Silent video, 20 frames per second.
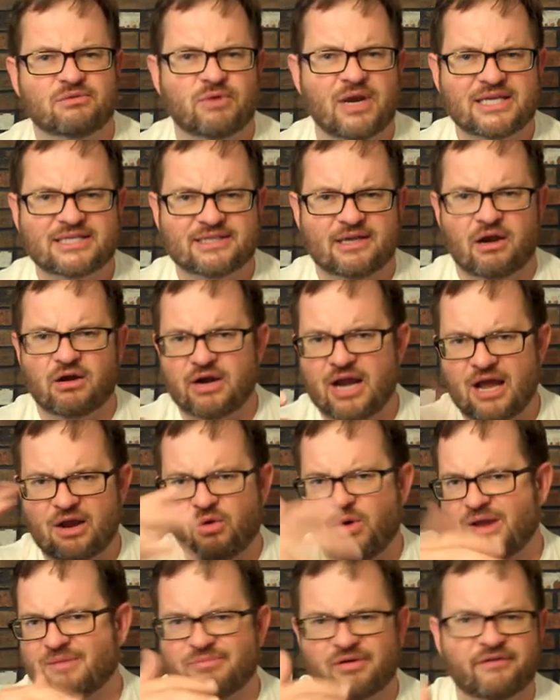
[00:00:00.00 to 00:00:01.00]
The rays are
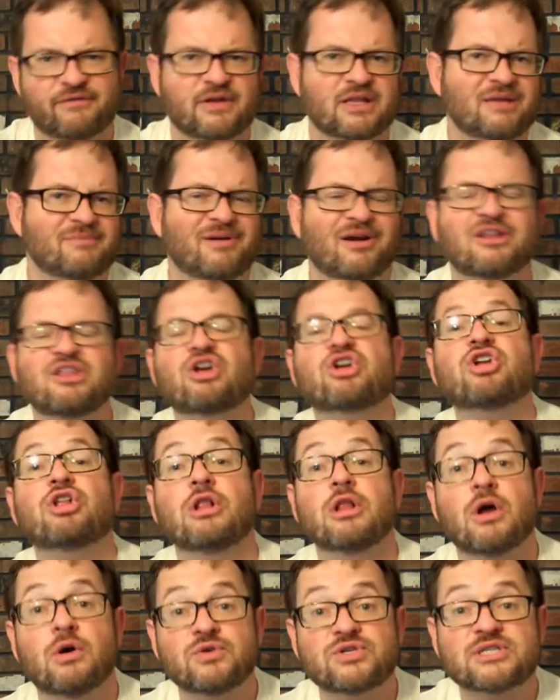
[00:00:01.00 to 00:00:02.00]
not quite perfectly, par- they're
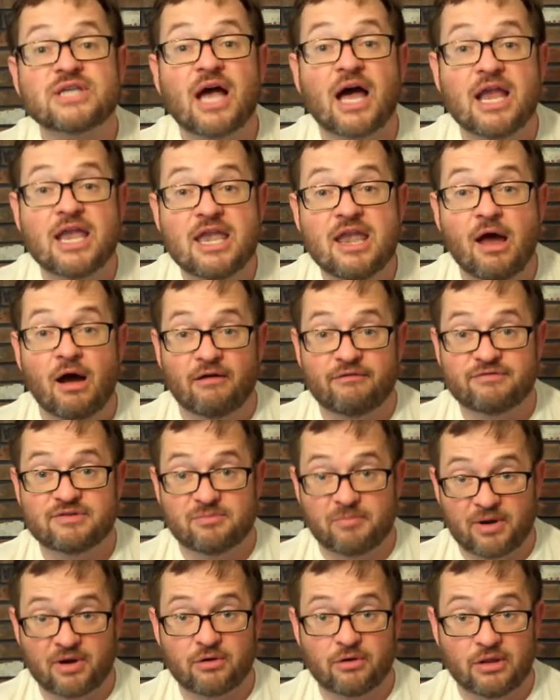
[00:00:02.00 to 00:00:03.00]
close enough
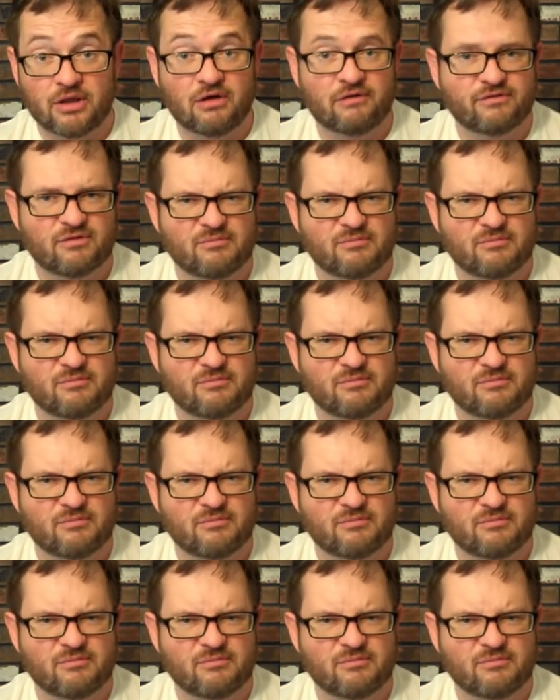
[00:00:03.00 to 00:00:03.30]
to parallel.